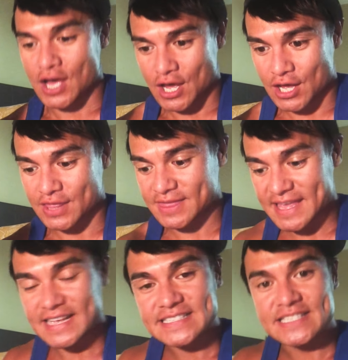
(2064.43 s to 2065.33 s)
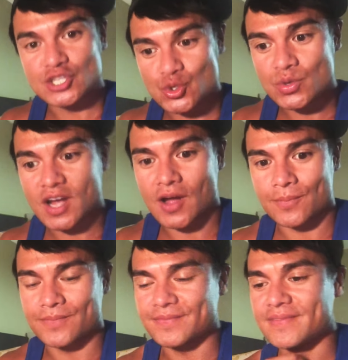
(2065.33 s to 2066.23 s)
uh, things to
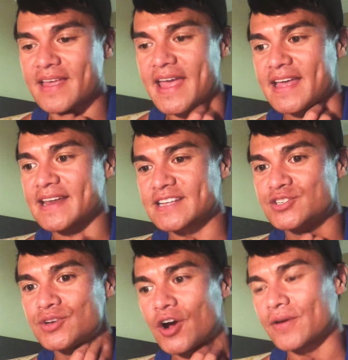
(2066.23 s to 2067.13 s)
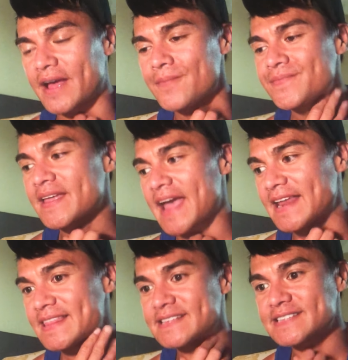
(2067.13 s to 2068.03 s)
come, and as you know, yeah?
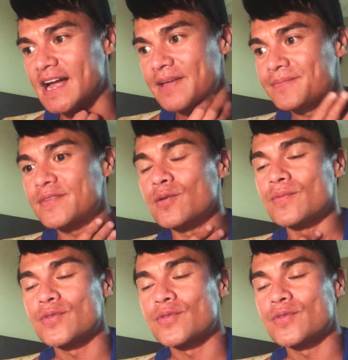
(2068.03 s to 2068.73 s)
And in this time,